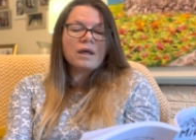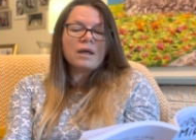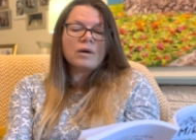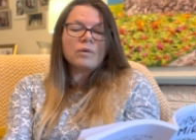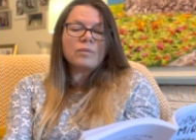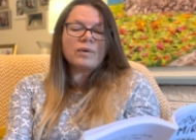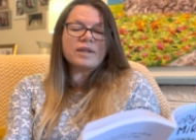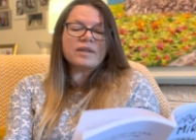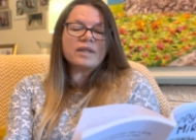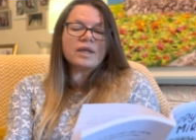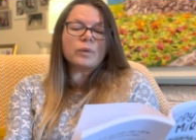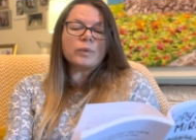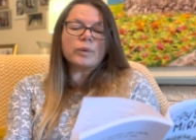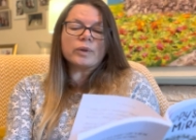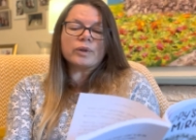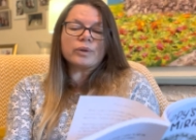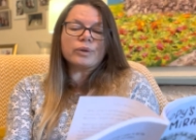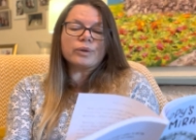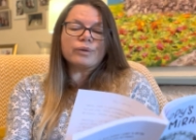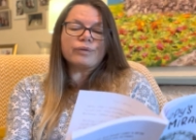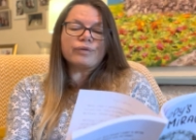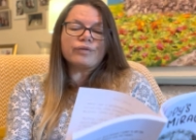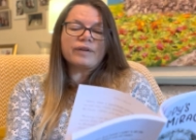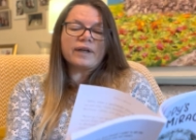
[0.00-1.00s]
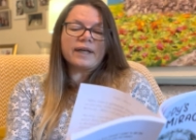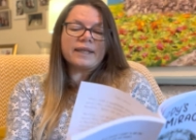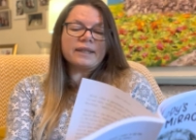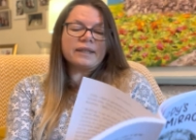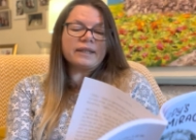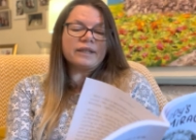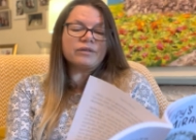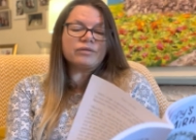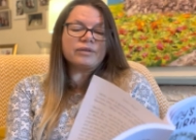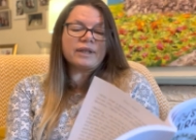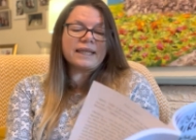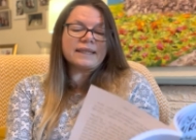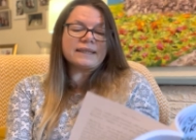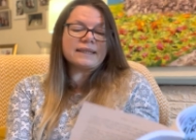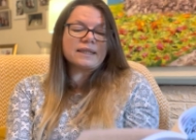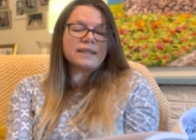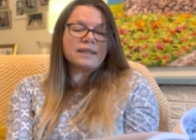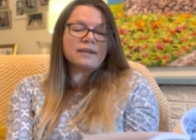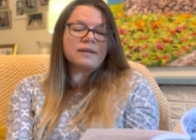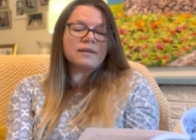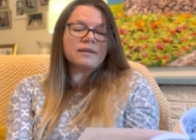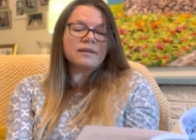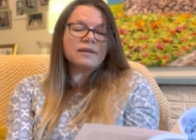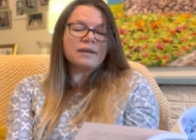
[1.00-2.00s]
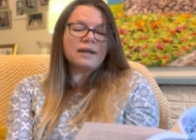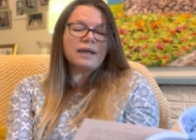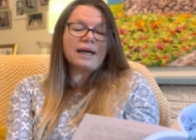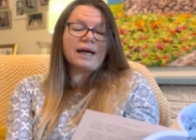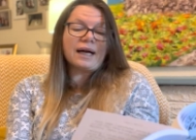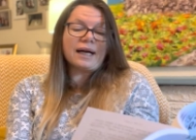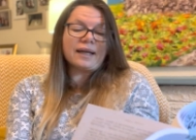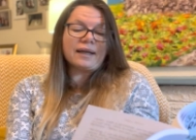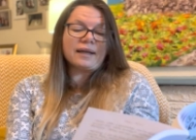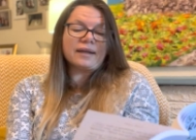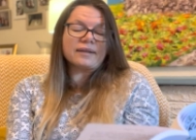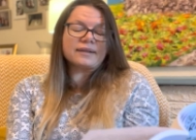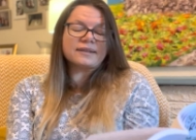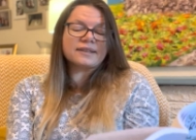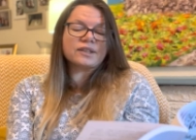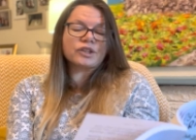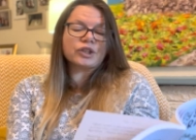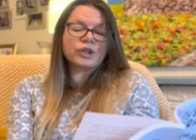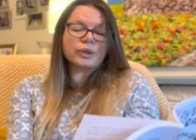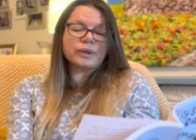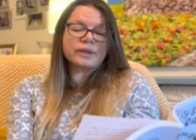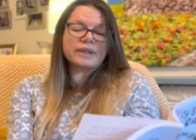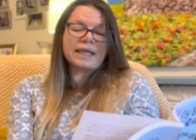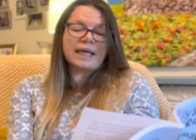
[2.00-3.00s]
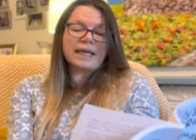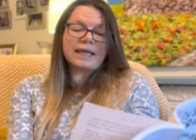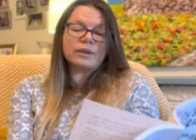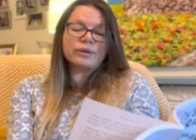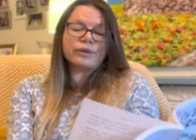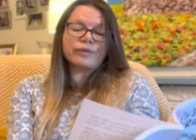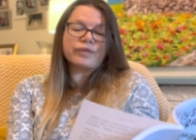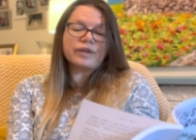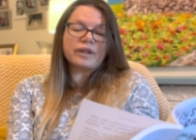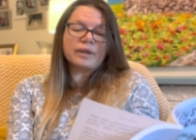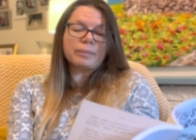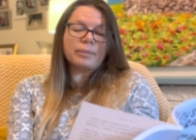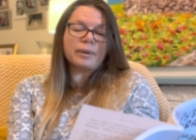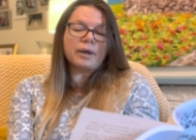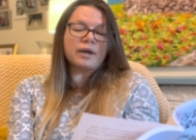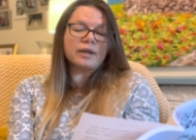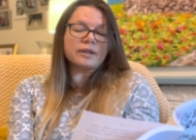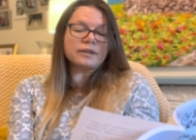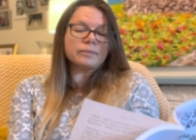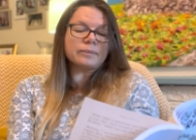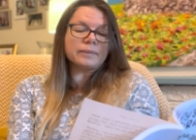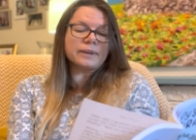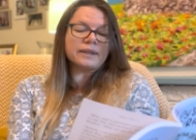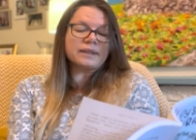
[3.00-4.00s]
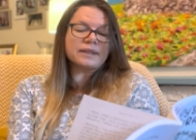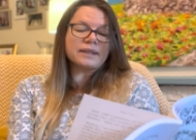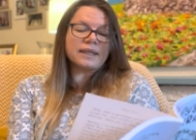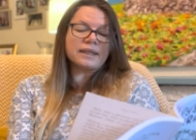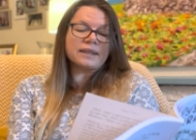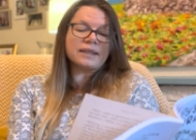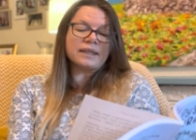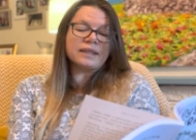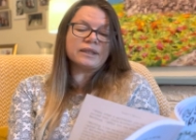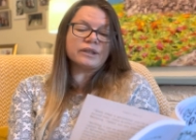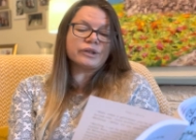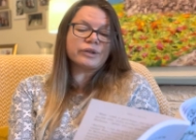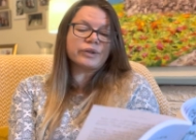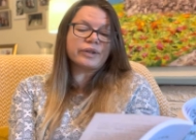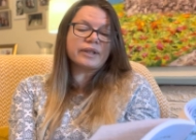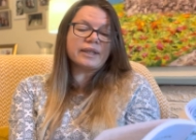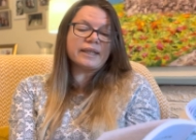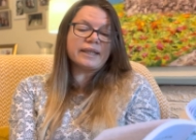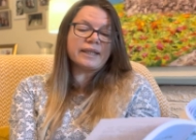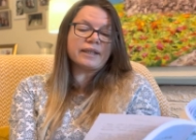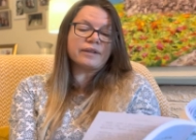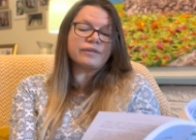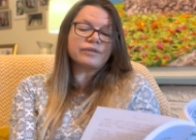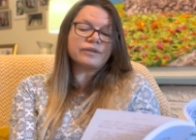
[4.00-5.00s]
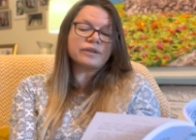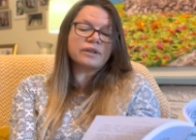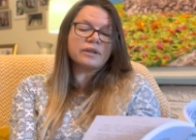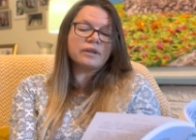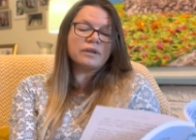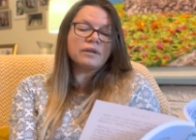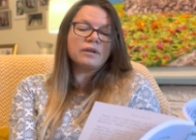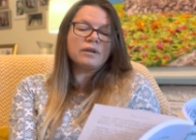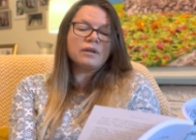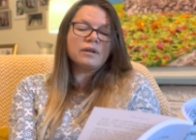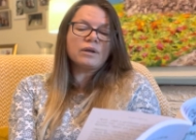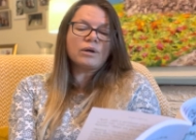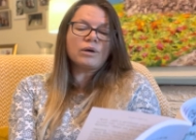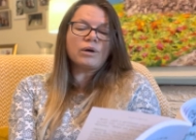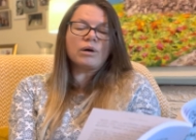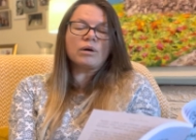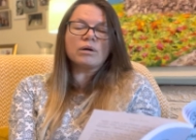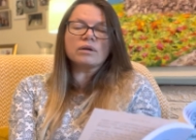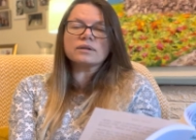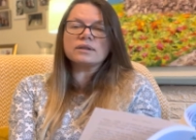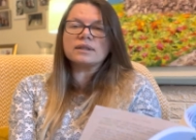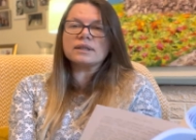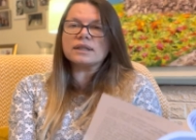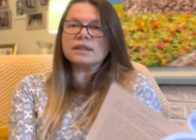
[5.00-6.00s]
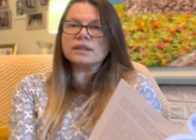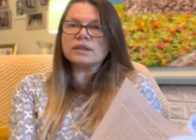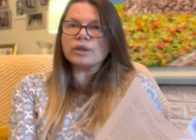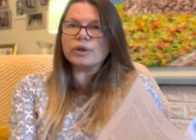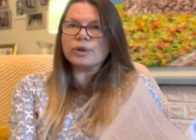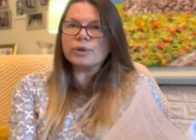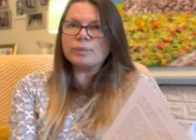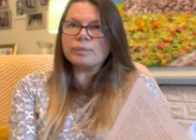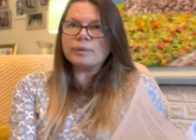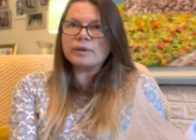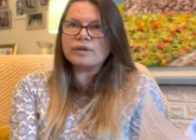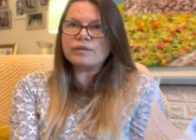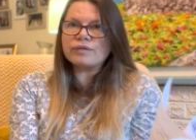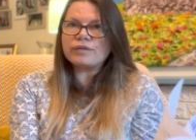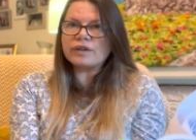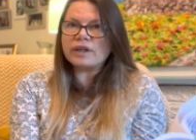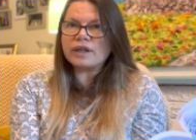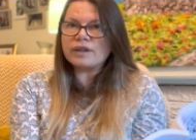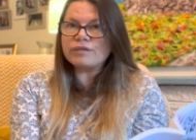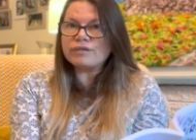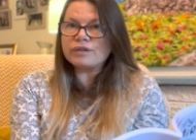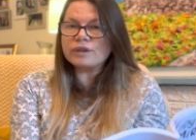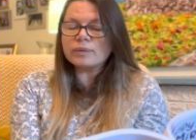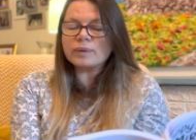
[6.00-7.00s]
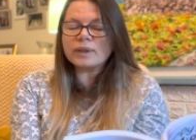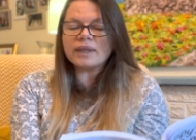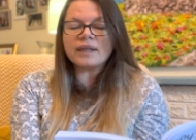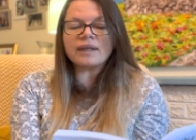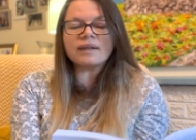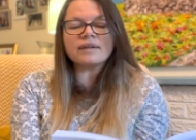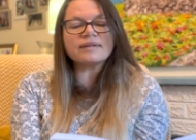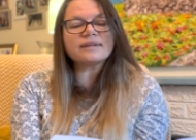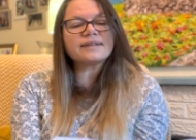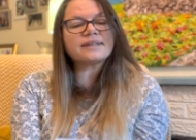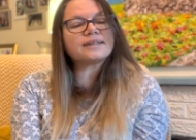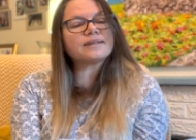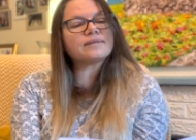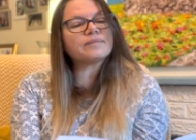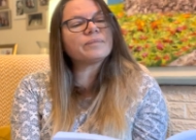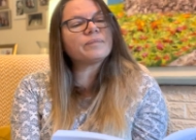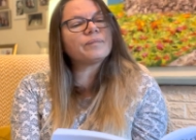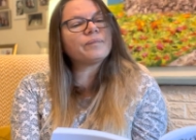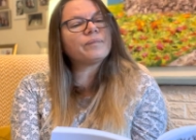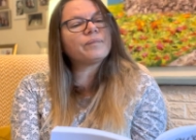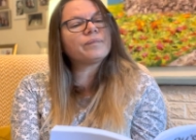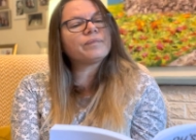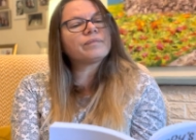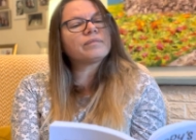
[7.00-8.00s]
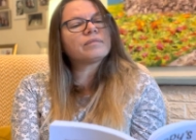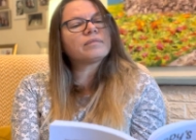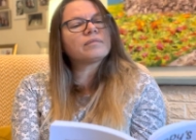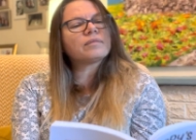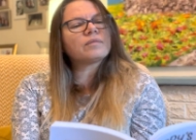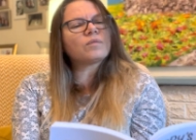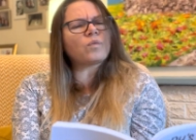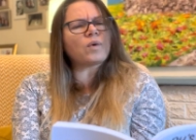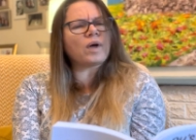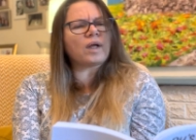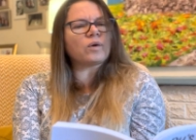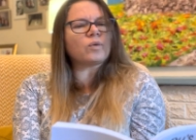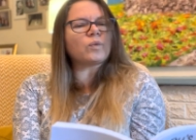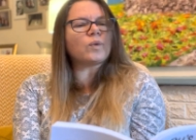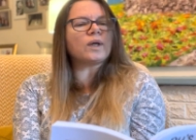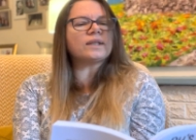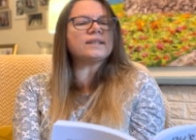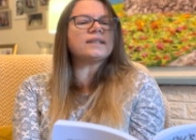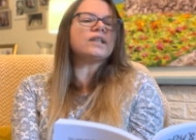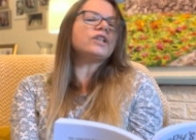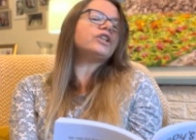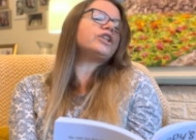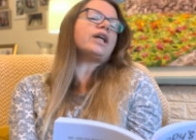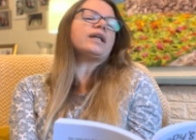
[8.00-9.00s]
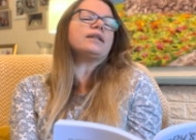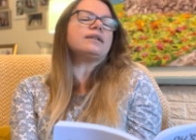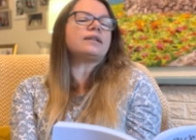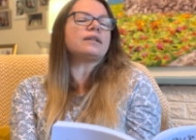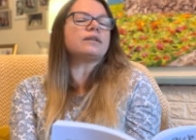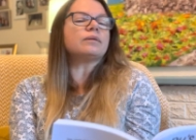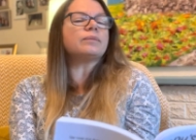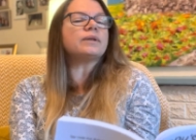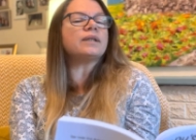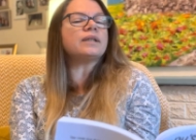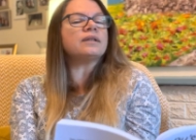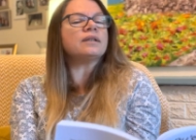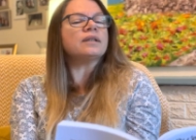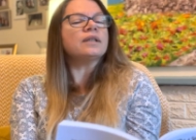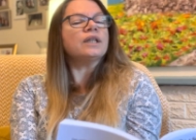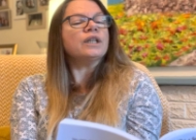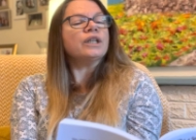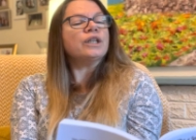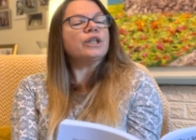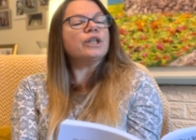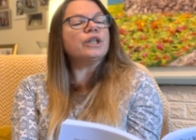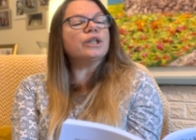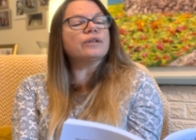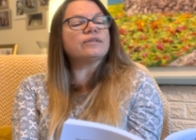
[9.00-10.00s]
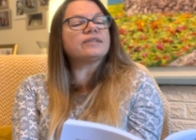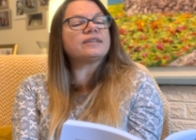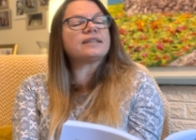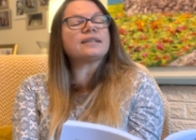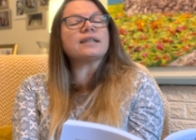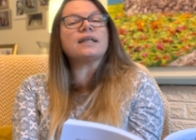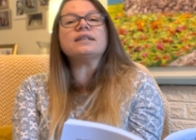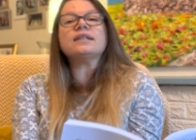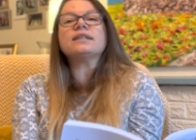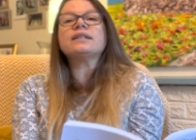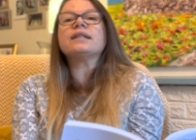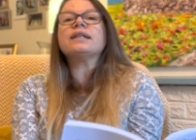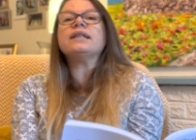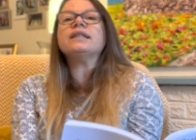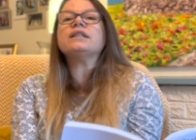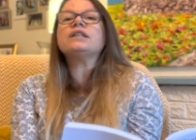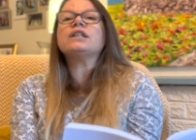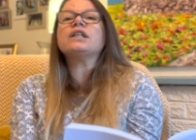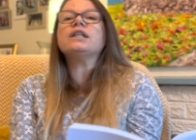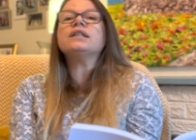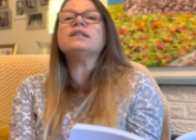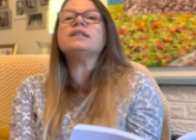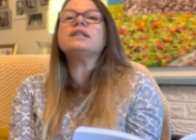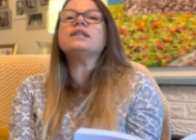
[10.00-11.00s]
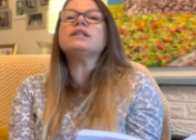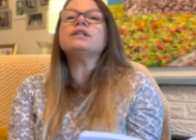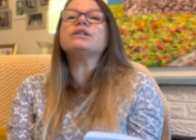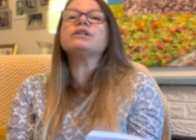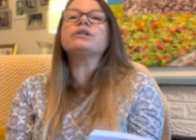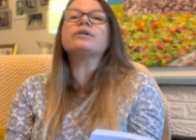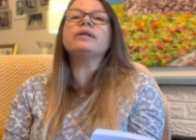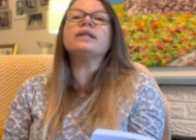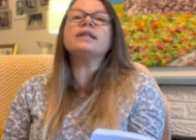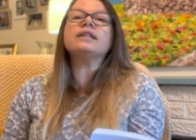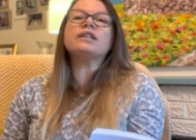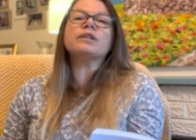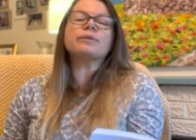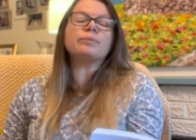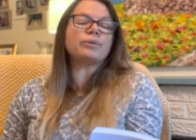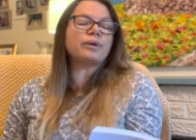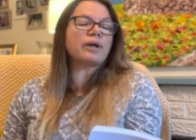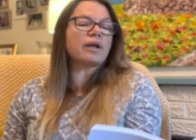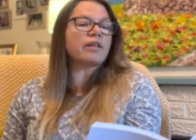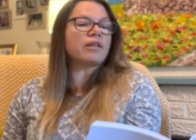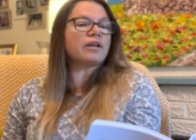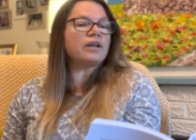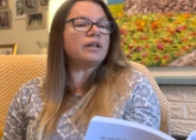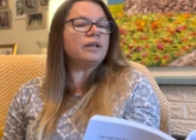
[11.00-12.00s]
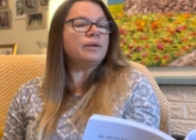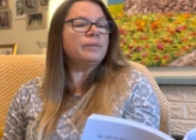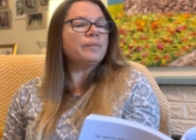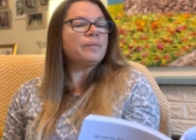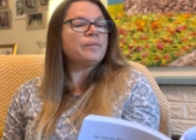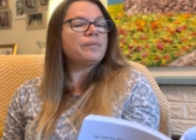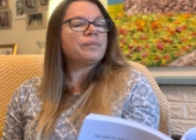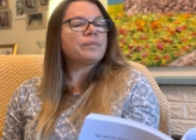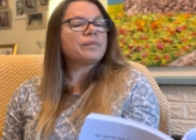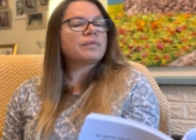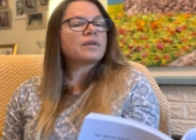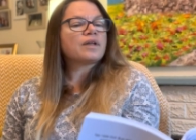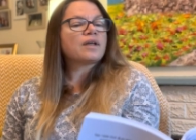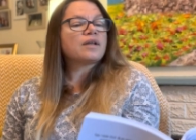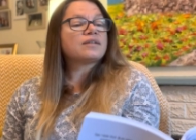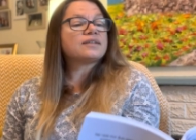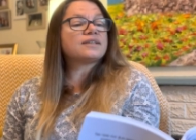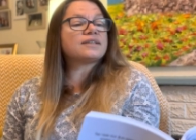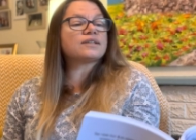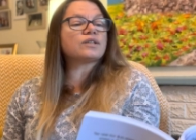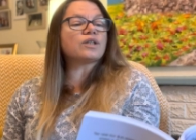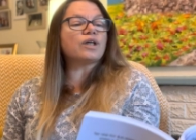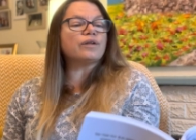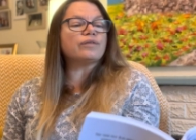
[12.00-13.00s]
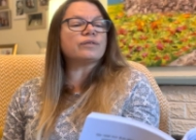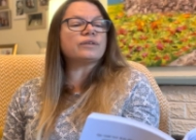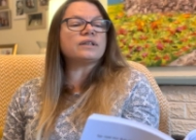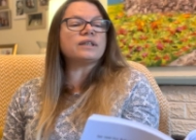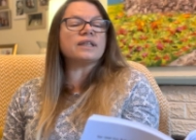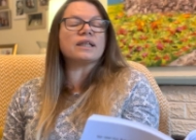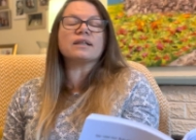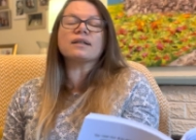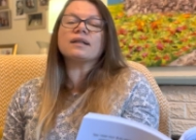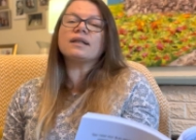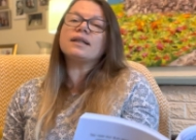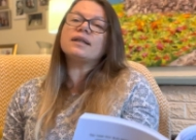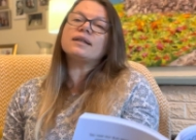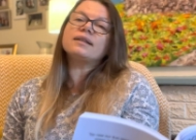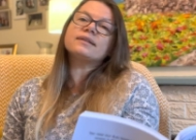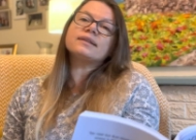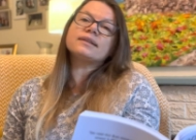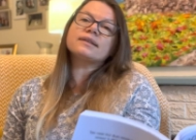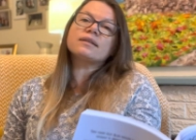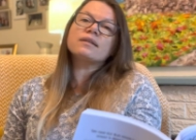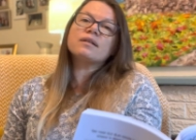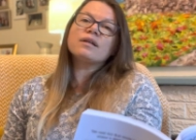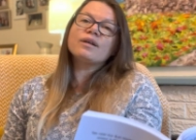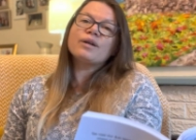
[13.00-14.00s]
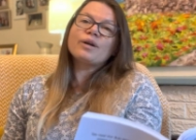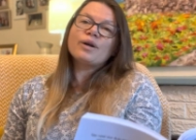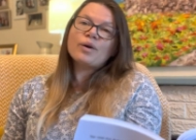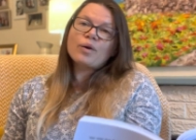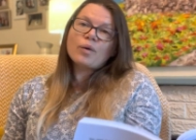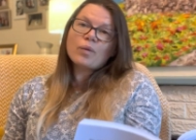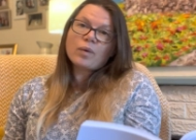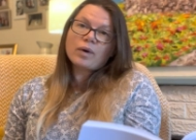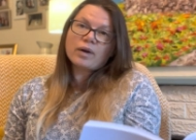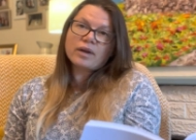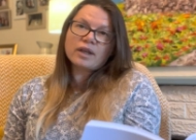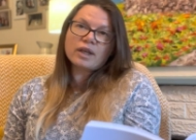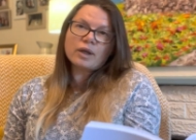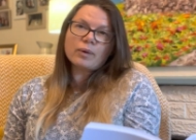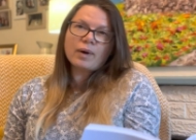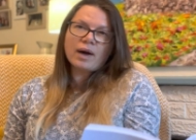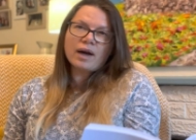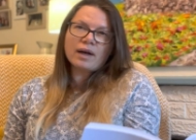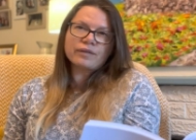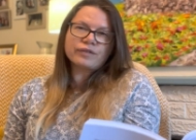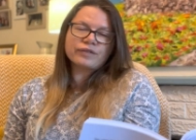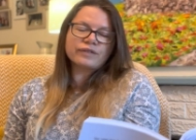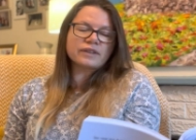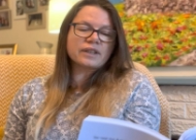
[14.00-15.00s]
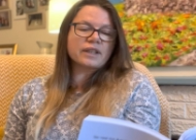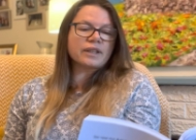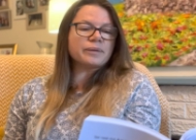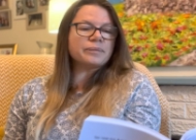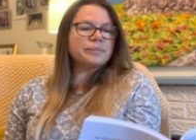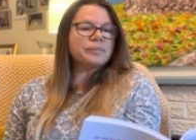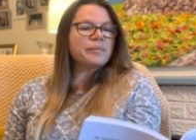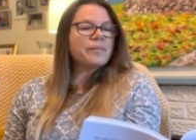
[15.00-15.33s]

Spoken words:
When they were all finally ready, Alex shot out of the apartment and into the lift, holding it open for everyone else. Well, what a gentleman you've suddenly turned into, little brother, scoffed Nicholas. What are you after?